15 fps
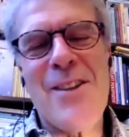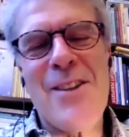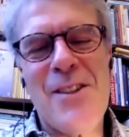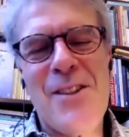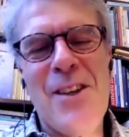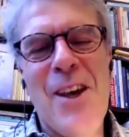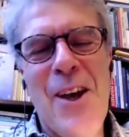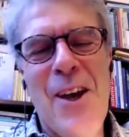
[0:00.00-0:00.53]

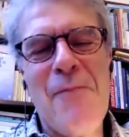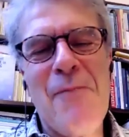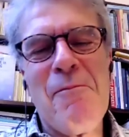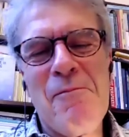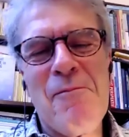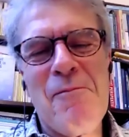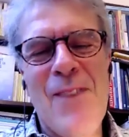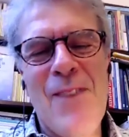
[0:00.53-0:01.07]
the
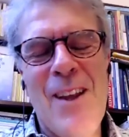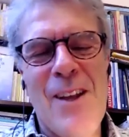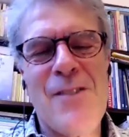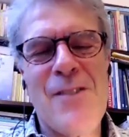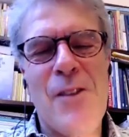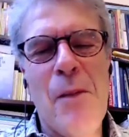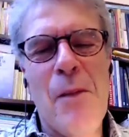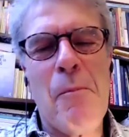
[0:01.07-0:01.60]

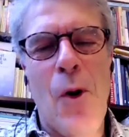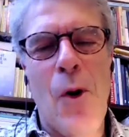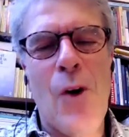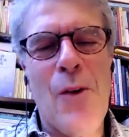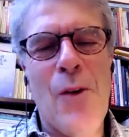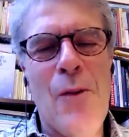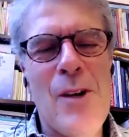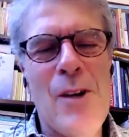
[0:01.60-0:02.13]
book,
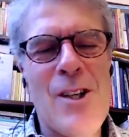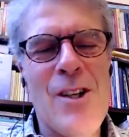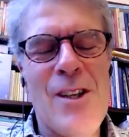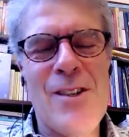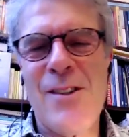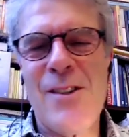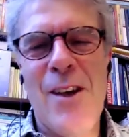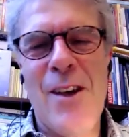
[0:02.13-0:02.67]
which
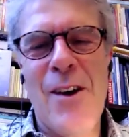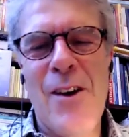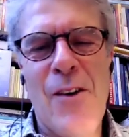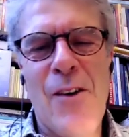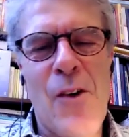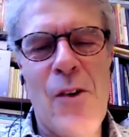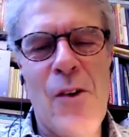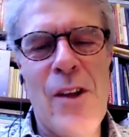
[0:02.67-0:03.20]
is
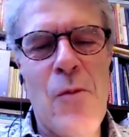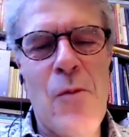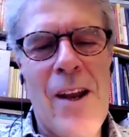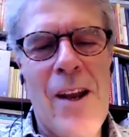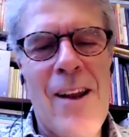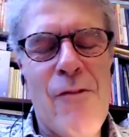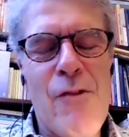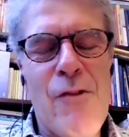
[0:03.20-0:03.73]
only
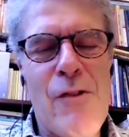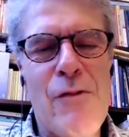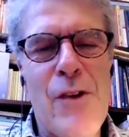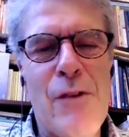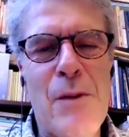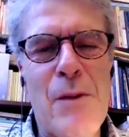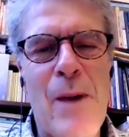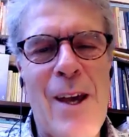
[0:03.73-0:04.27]

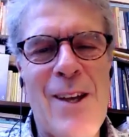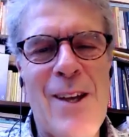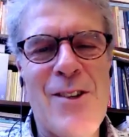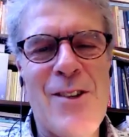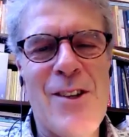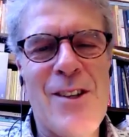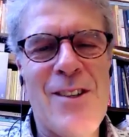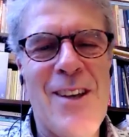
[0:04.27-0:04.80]
150
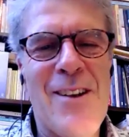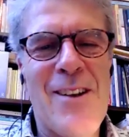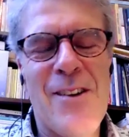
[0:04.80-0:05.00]
pages, and